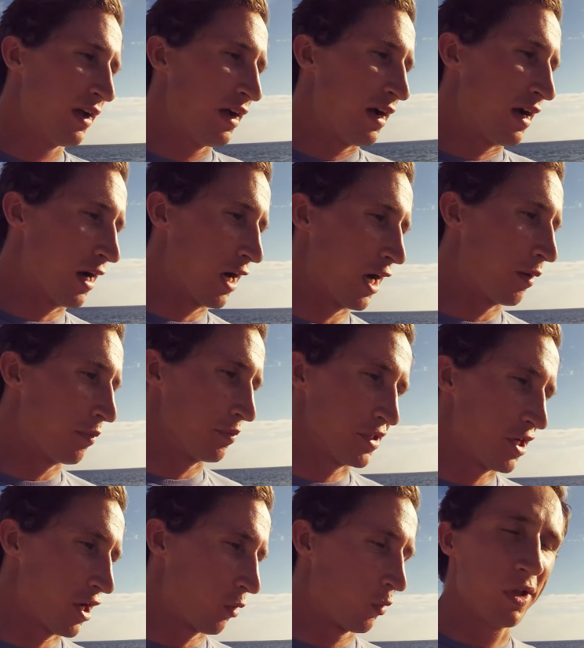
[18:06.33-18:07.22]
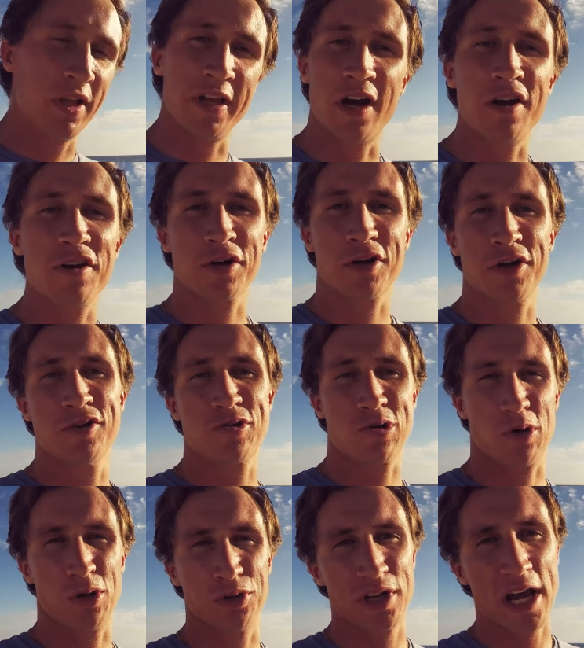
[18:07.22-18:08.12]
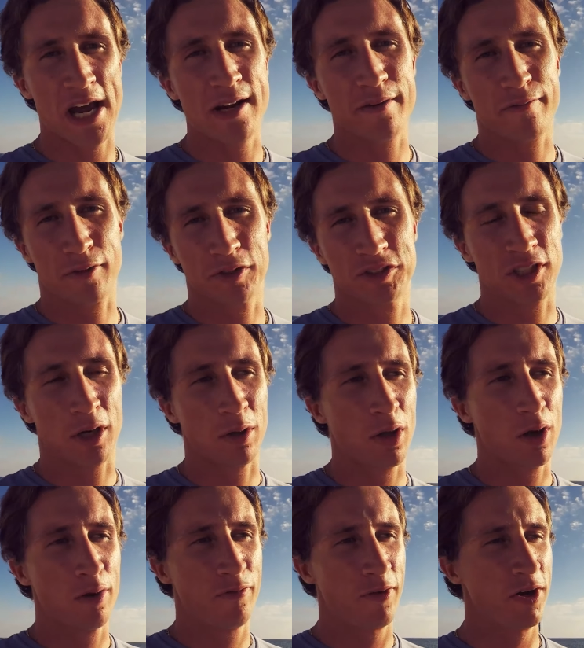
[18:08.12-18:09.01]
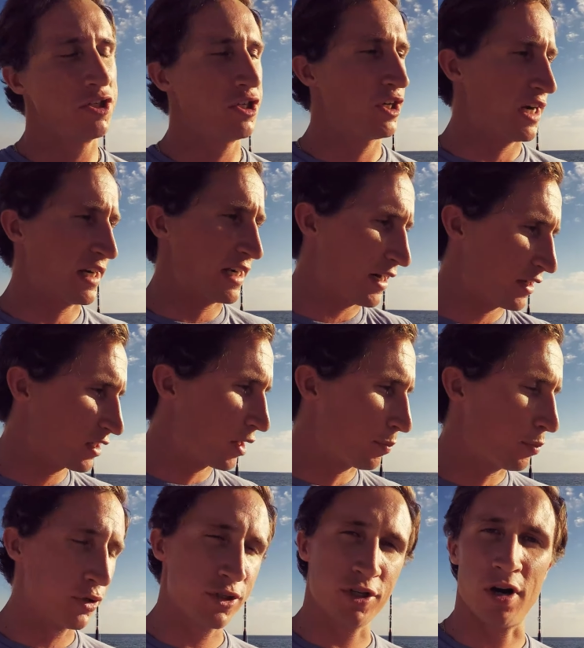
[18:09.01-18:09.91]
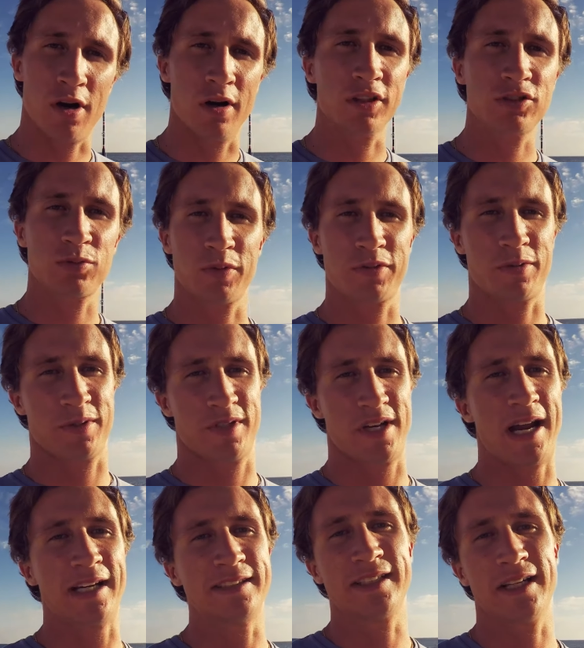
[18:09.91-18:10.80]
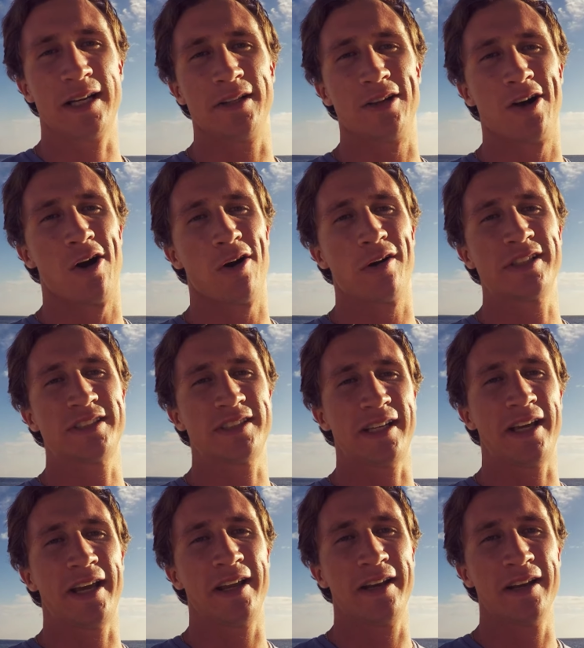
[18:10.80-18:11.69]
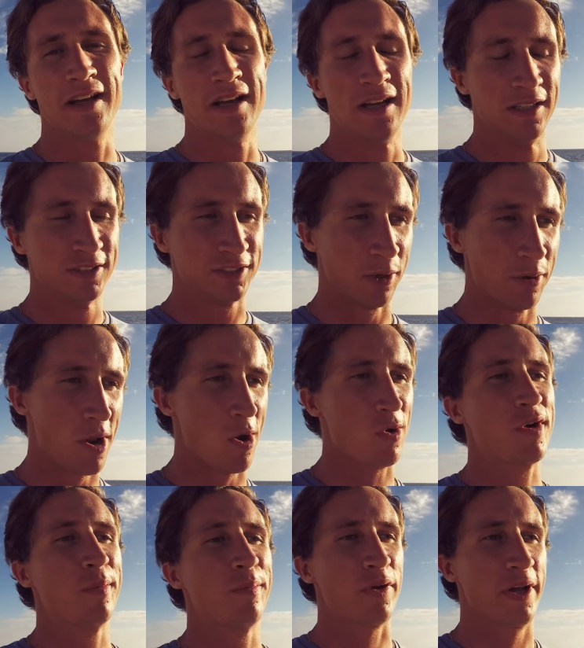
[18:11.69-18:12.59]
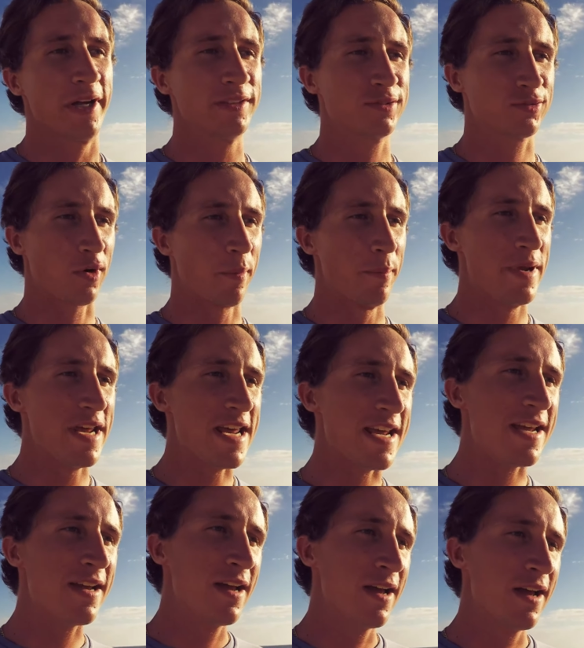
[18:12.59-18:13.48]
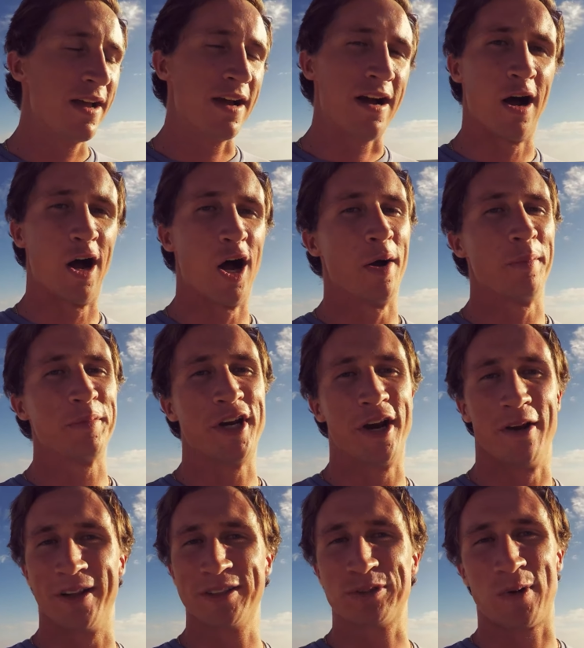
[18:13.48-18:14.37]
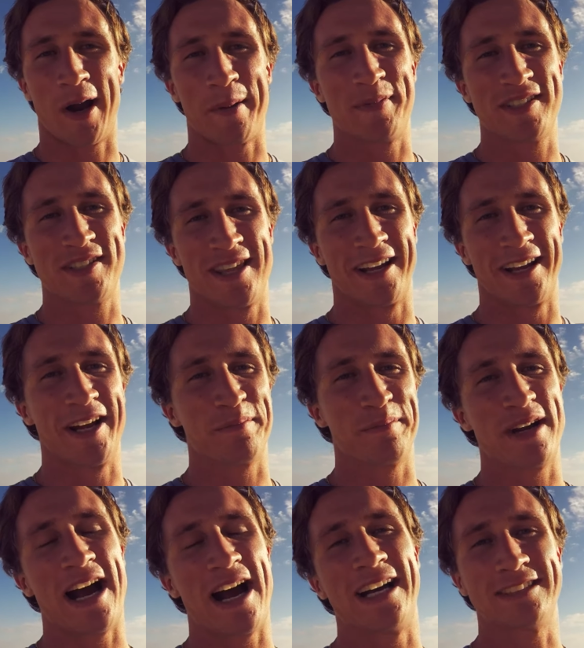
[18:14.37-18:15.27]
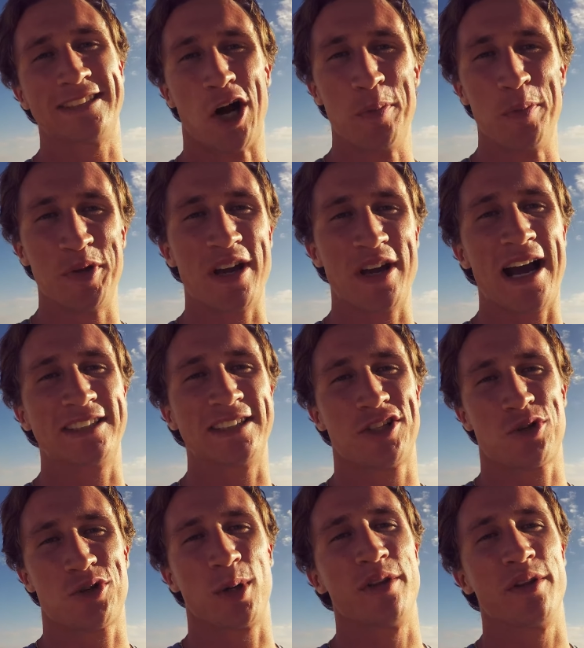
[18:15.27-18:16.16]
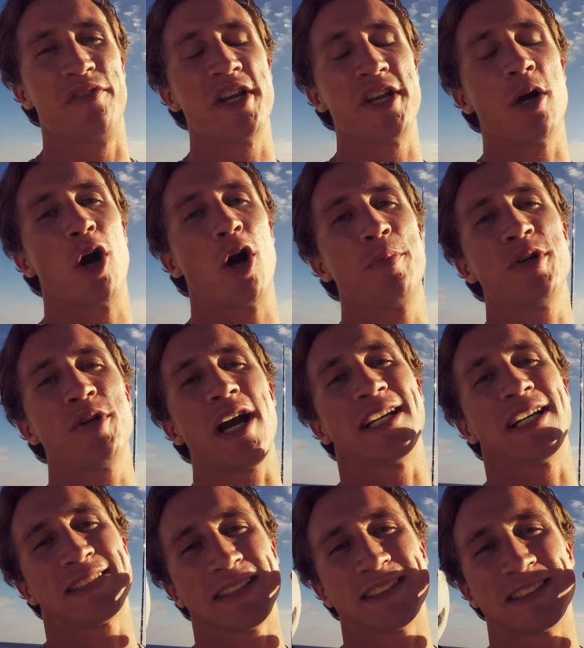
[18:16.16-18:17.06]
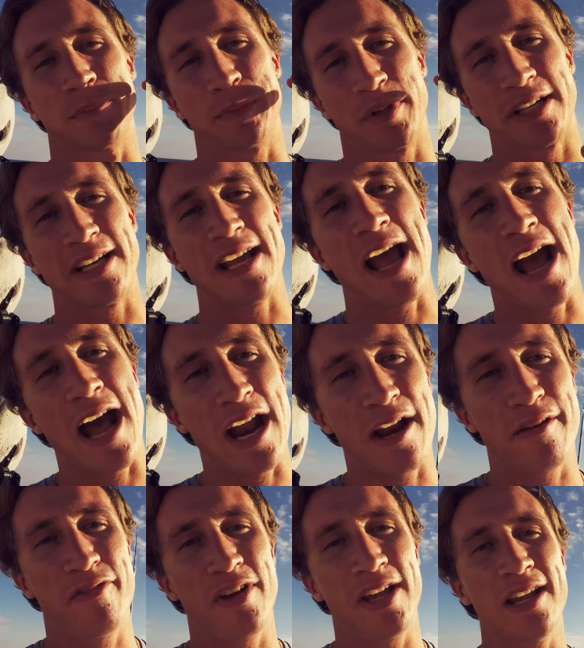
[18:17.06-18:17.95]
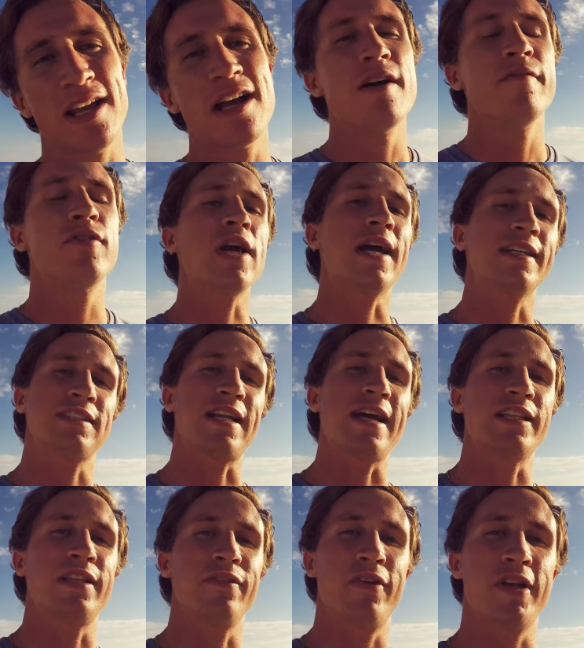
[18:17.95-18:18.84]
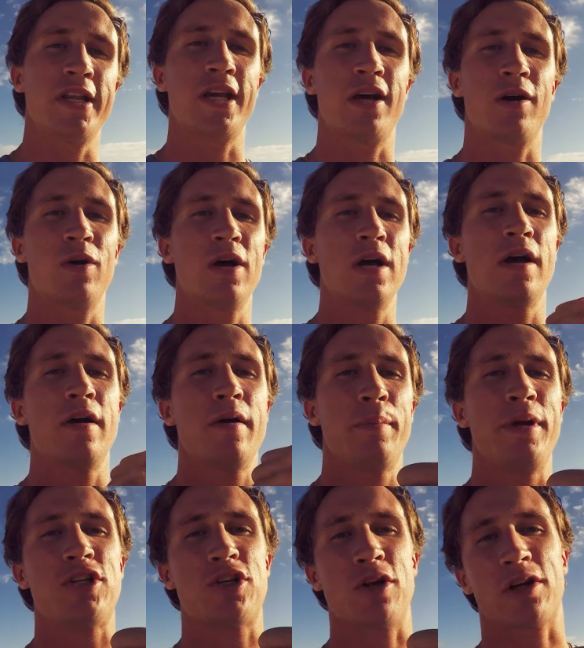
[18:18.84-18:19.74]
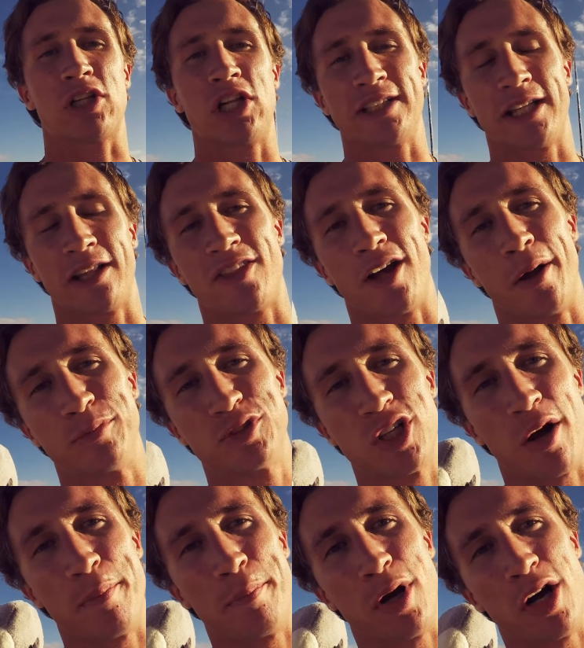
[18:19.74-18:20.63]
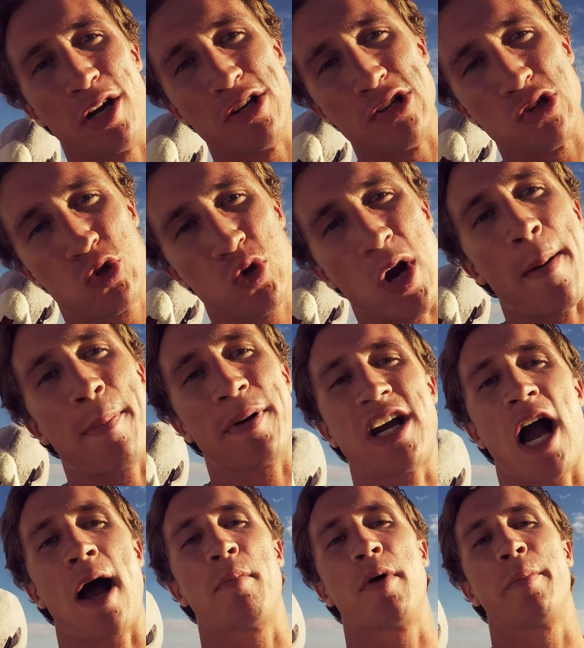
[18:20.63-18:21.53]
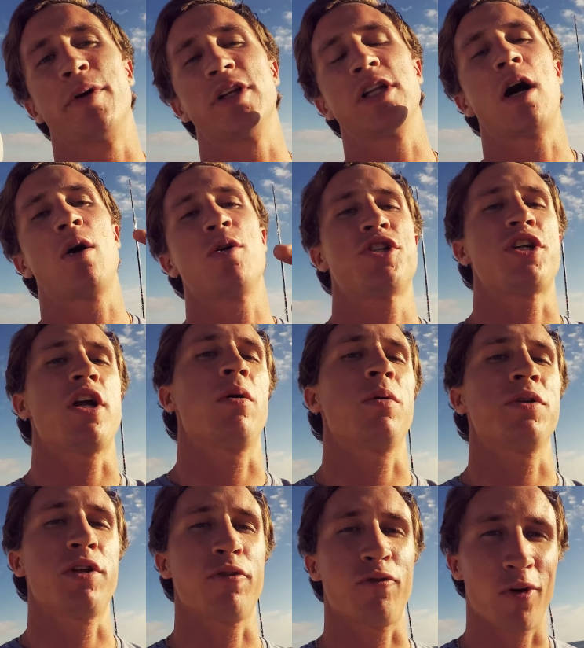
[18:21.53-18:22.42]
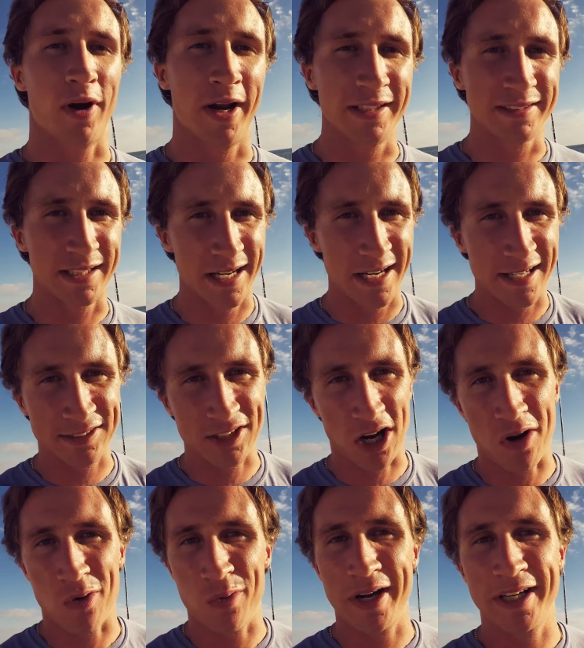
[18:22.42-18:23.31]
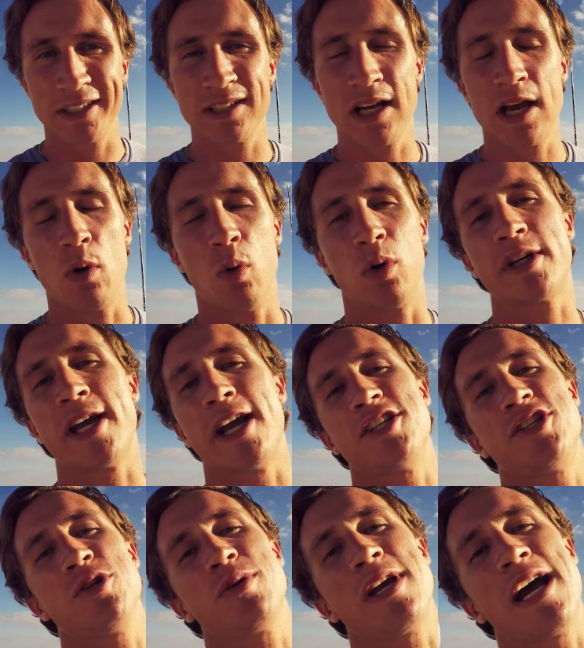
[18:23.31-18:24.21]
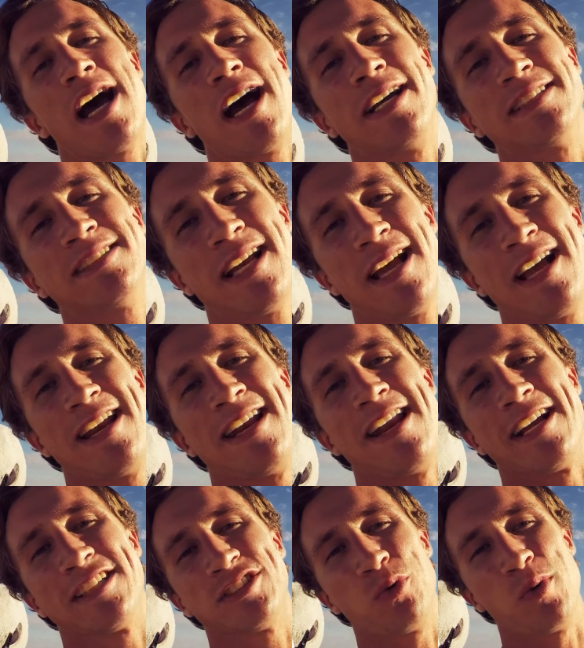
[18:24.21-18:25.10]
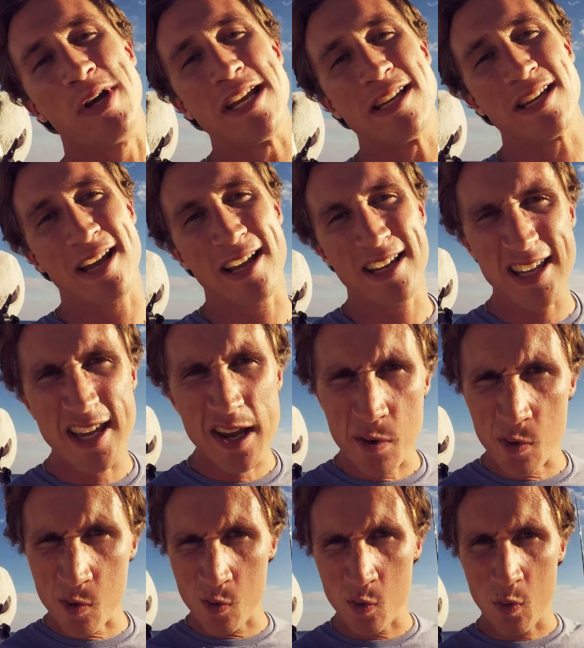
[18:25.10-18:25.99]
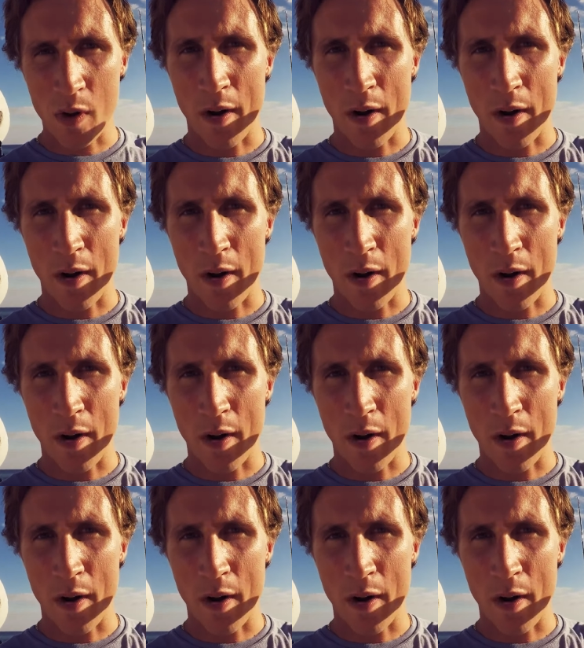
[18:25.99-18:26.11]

You know, really under control night for solo fishing. I got a couple sharks, which was nice to get in the harness again. So no complaints from me. You know, let's wrap this thing up, guys. I hope you guys enjoyed the video. Hope you guys got something out of it. If you guys liked the video, be sure to click the thumbs up button, drop a comment below, share it with your friends, and as always, we'll catch you guys next week. Yoo!